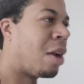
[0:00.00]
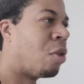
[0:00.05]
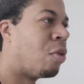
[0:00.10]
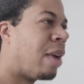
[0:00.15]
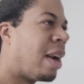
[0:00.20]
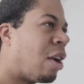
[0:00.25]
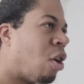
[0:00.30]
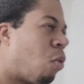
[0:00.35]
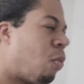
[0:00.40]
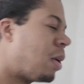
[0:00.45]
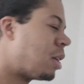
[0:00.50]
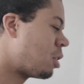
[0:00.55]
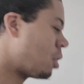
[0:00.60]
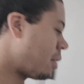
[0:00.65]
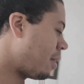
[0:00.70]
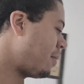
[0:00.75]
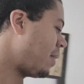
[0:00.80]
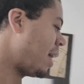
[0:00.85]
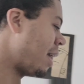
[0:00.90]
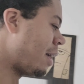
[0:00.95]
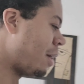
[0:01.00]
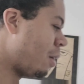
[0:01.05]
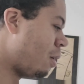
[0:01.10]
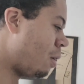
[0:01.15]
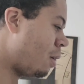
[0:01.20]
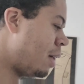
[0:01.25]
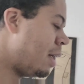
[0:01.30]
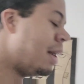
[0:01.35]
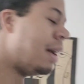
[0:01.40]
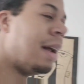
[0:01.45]
who they don't much want to fight at
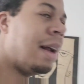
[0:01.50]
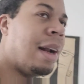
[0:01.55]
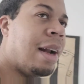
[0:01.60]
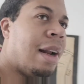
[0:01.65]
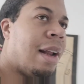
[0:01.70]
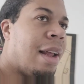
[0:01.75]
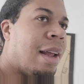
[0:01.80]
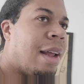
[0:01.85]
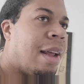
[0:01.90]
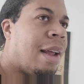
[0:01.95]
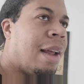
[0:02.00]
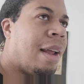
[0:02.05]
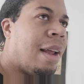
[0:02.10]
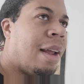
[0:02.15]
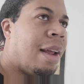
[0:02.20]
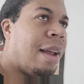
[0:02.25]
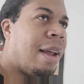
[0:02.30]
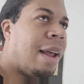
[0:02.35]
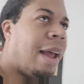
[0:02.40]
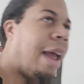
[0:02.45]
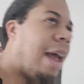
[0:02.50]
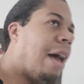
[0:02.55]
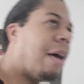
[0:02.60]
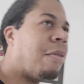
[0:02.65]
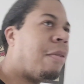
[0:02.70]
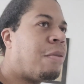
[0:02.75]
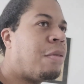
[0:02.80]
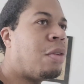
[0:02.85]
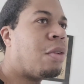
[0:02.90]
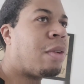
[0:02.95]
all.
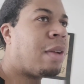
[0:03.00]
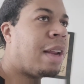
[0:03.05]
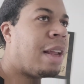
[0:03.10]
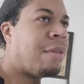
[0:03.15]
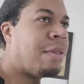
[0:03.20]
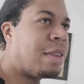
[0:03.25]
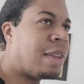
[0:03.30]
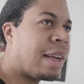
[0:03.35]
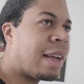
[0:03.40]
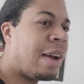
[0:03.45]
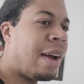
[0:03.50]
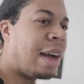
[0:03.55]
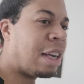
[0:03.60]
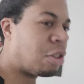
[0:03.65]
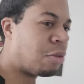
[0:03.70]
If you can even take out